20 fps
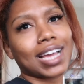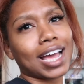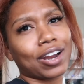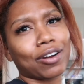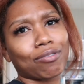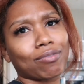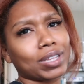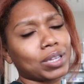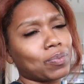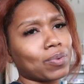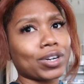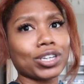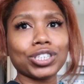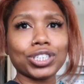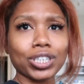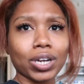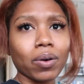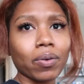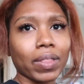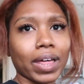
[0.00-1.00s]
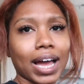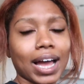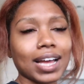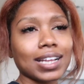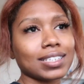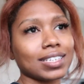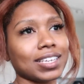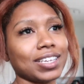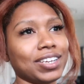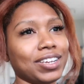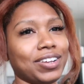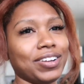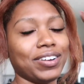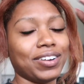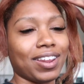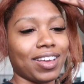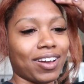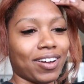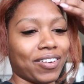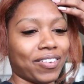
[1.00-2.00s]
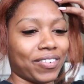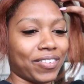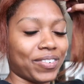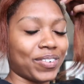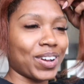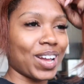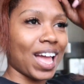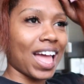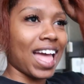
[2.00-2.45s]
I don't really want to show that, you know?